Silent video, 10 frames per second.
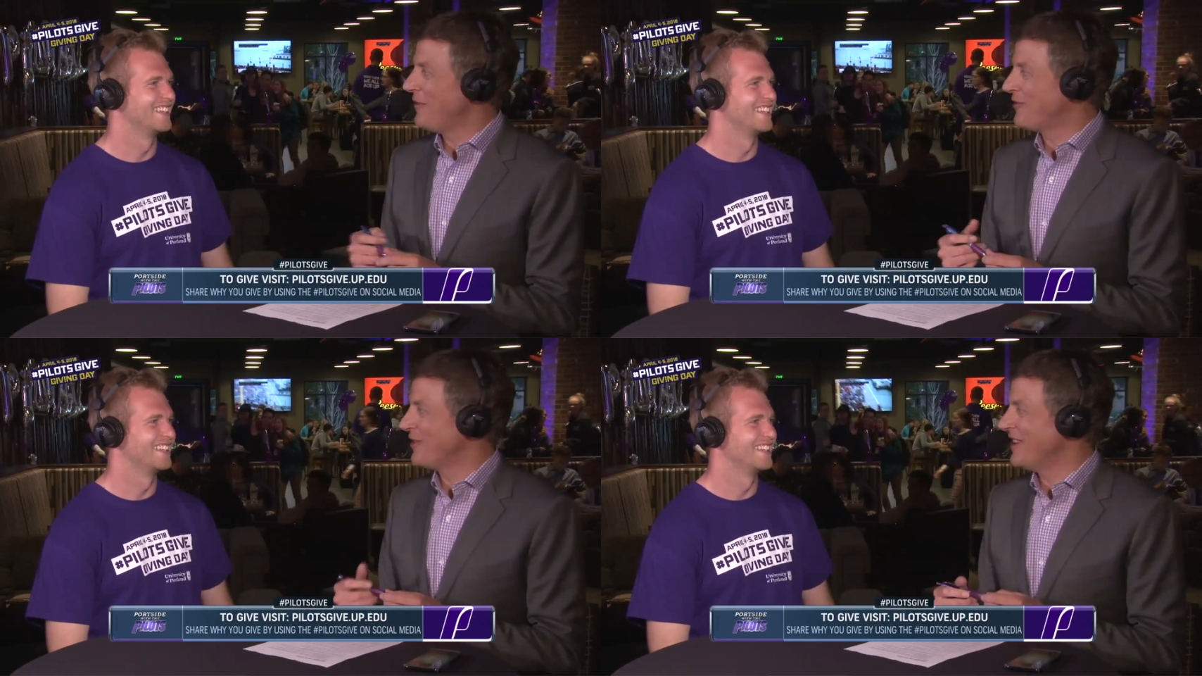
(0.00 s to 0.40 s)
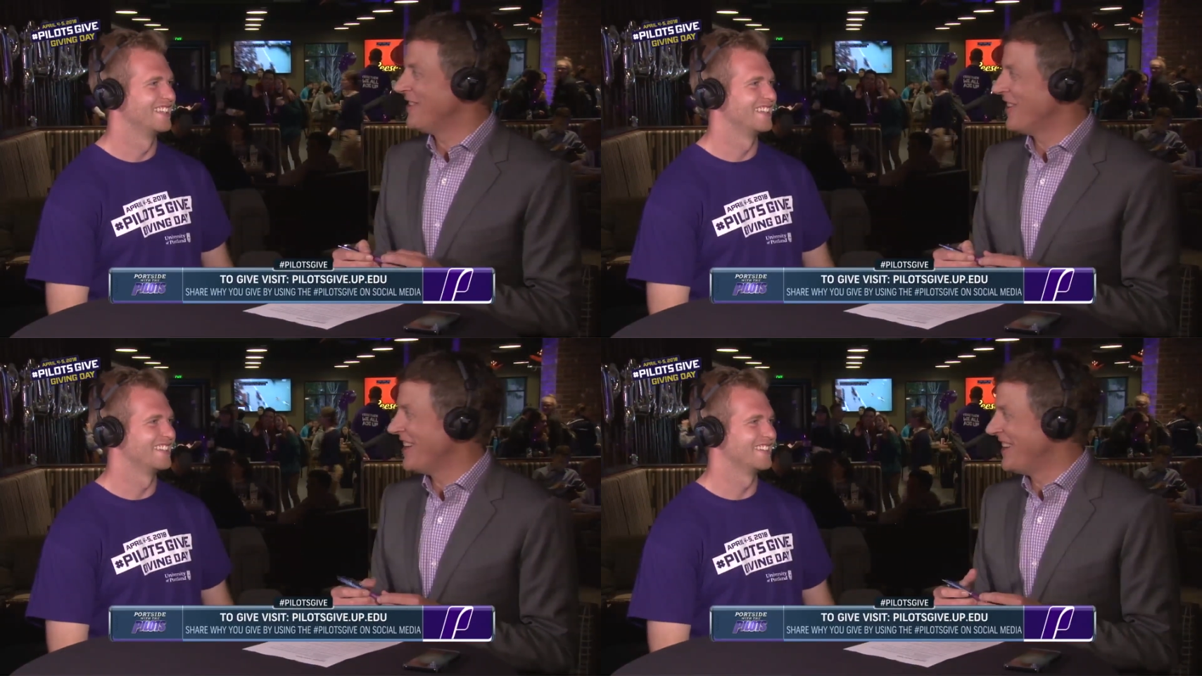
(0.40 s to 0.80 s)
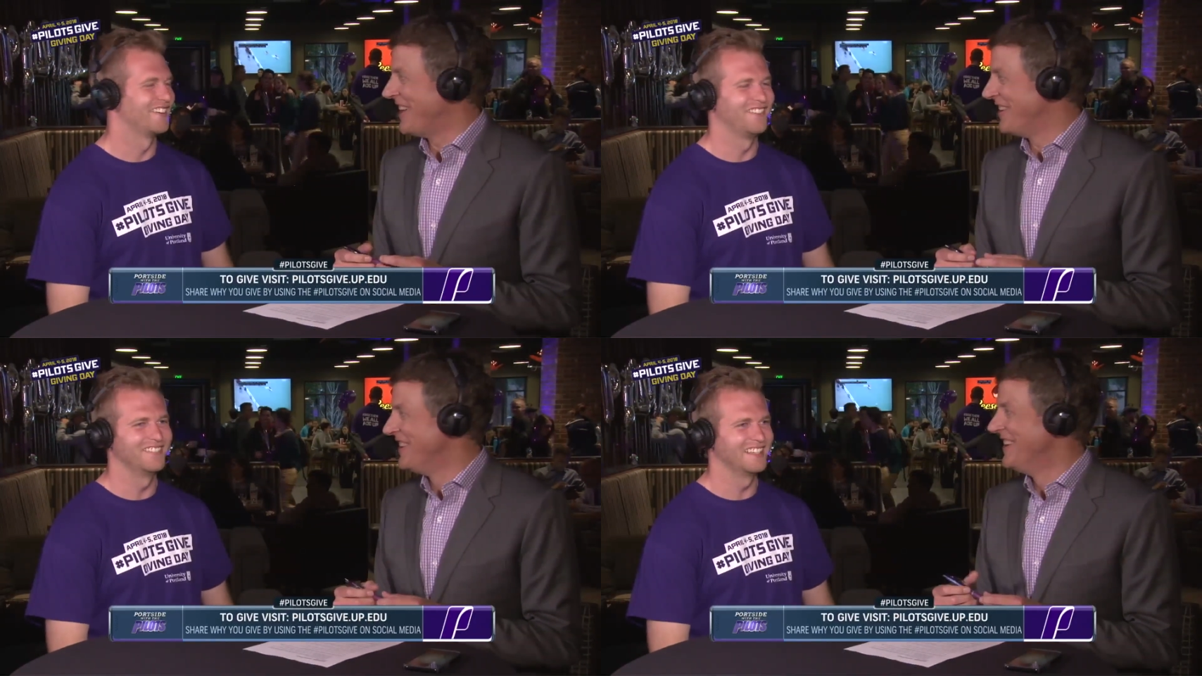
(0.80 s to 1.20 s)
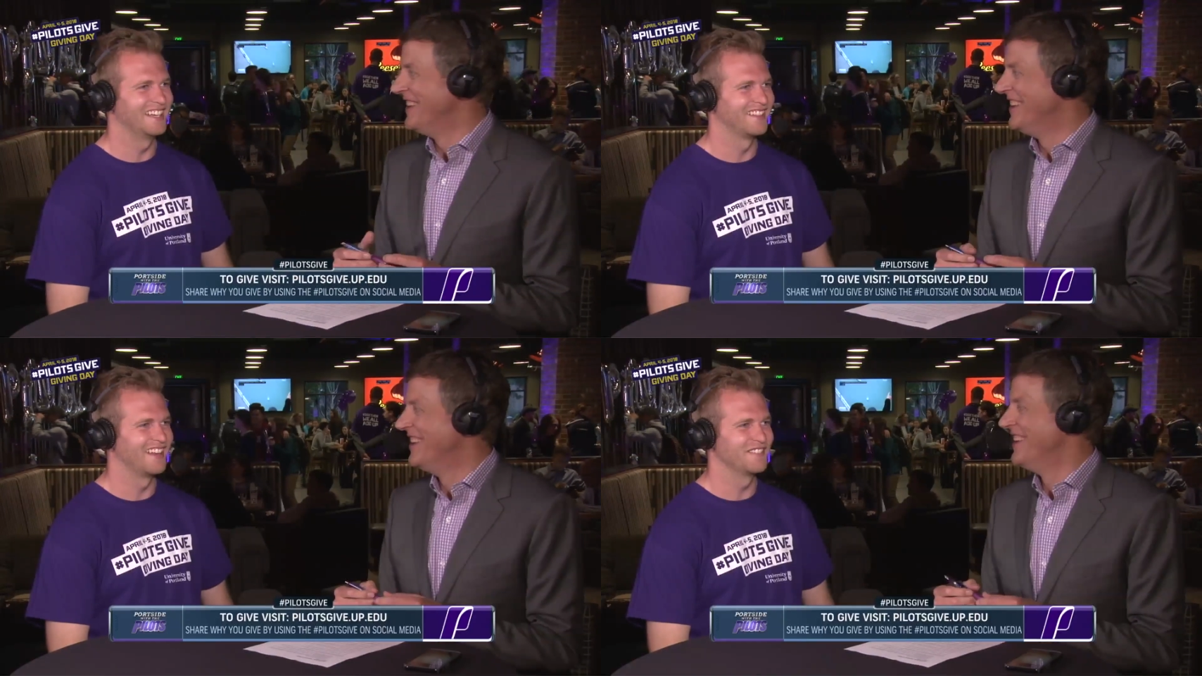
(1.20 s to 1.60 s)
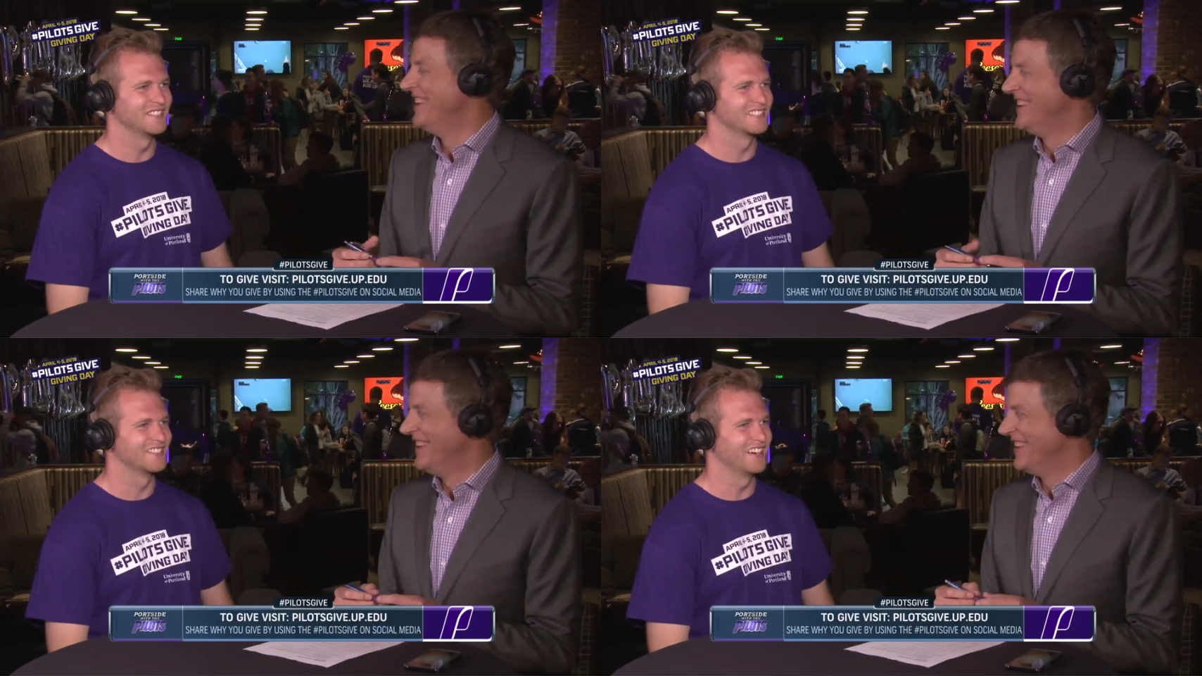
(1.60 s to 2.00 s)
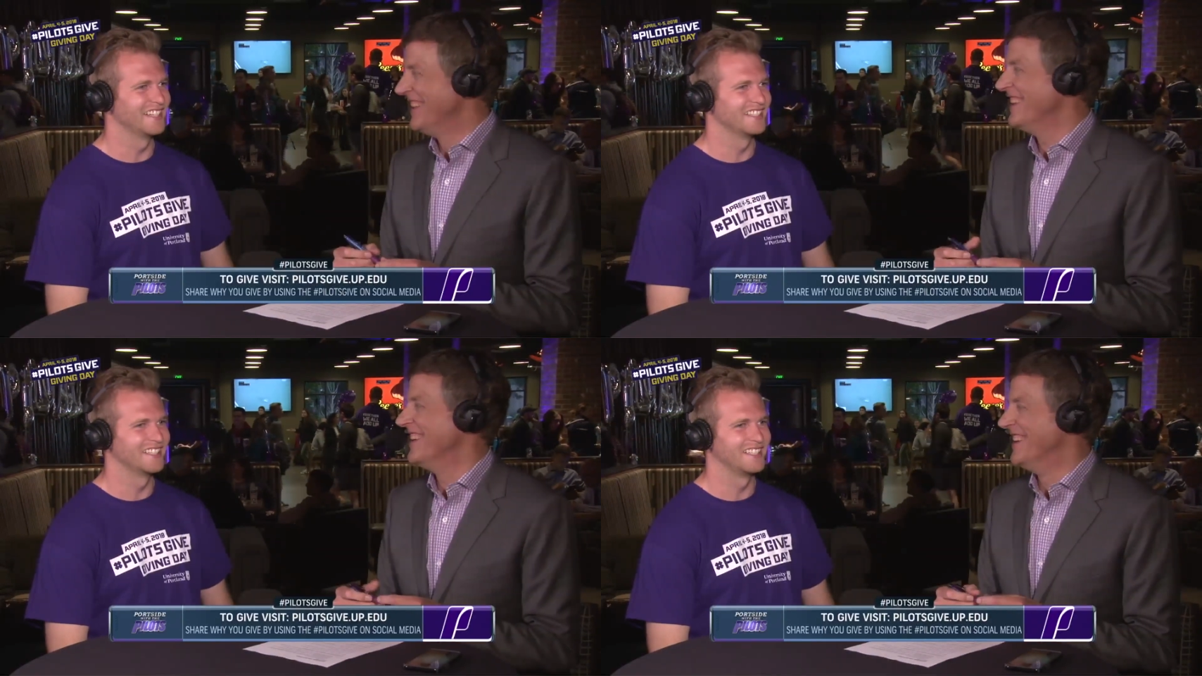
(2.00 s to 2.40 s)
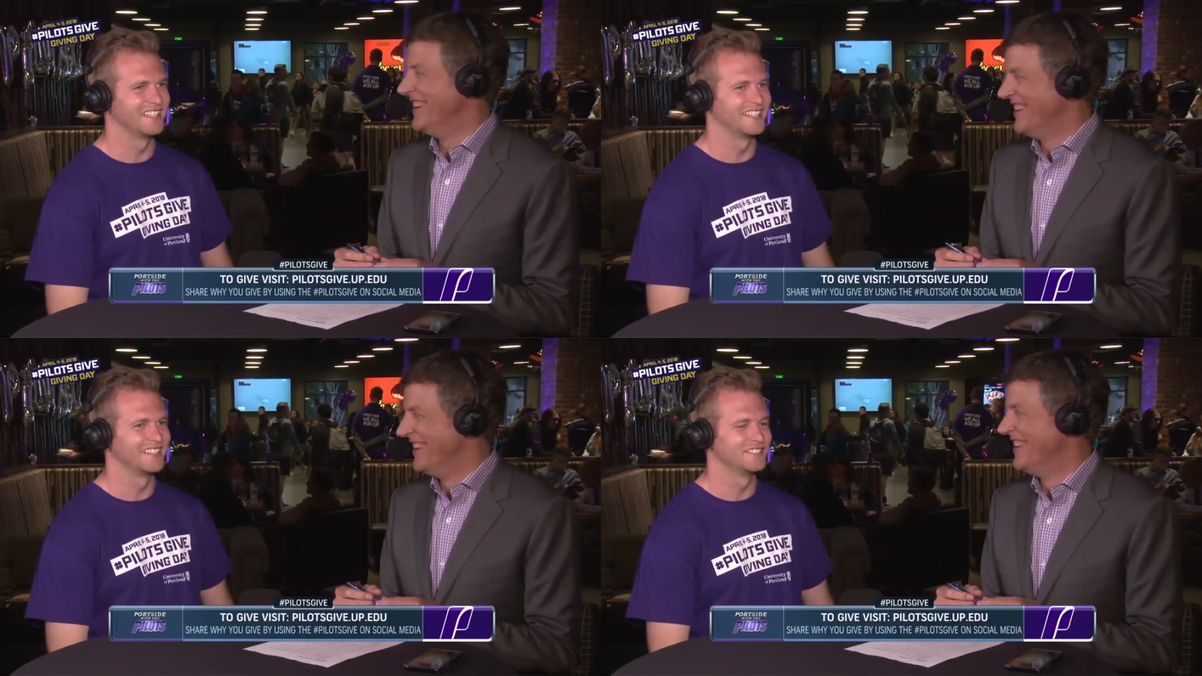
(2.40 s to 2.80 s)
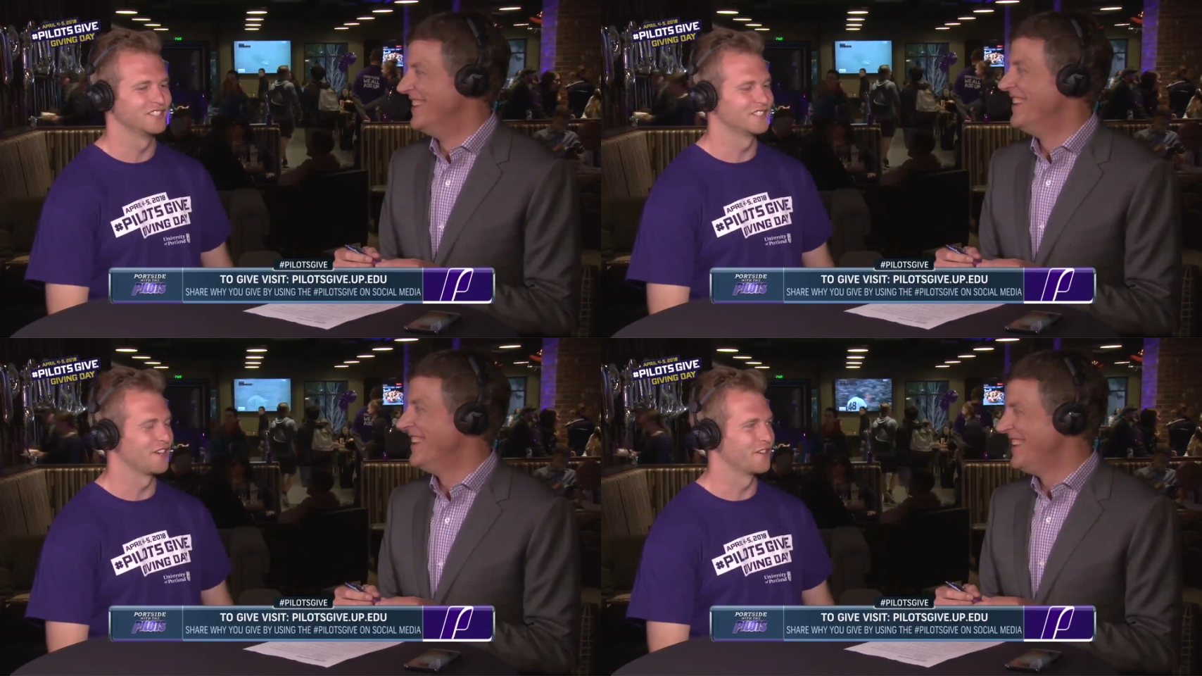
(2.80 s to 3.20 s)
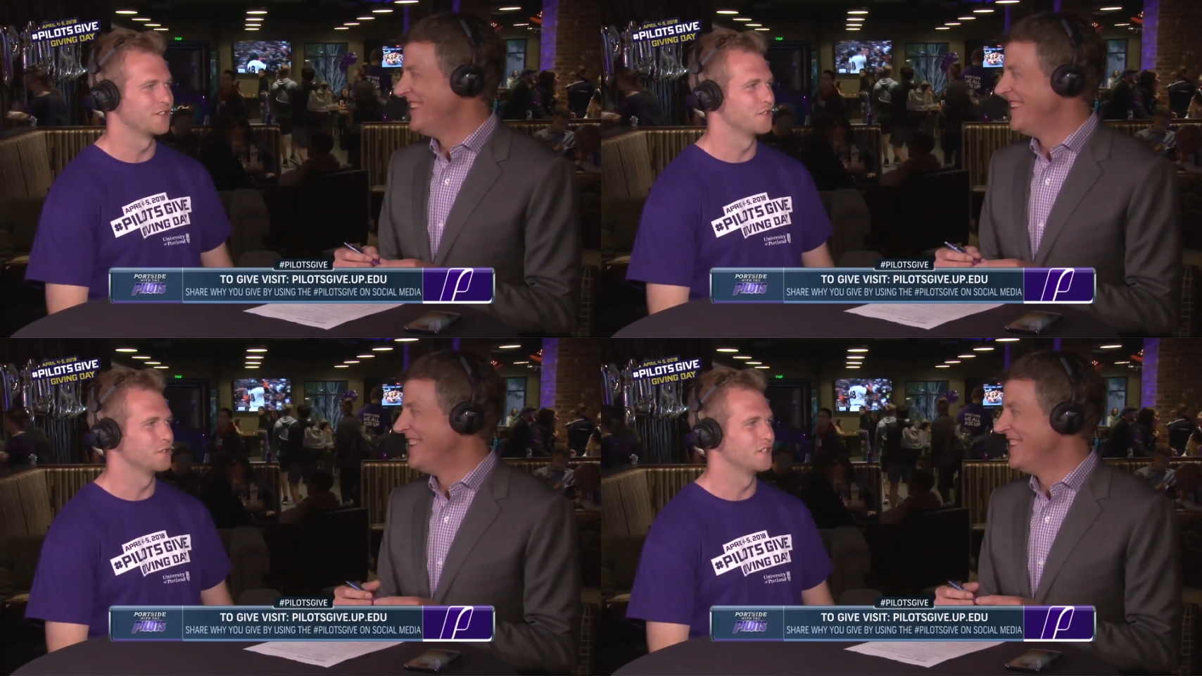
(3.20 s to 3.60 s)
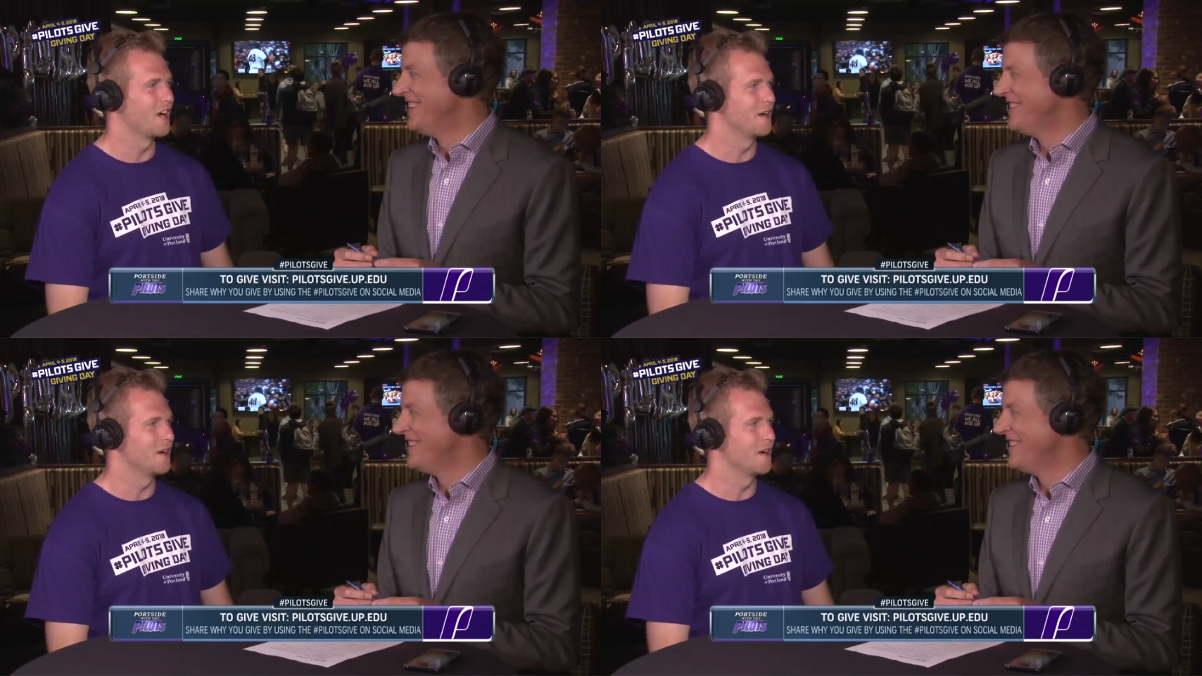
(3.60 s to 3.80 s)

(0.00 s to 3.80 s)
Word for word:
Speaker 1: how life is treating you right now.
Speaker 2: Oh yeah, life is great. Uh, just started a new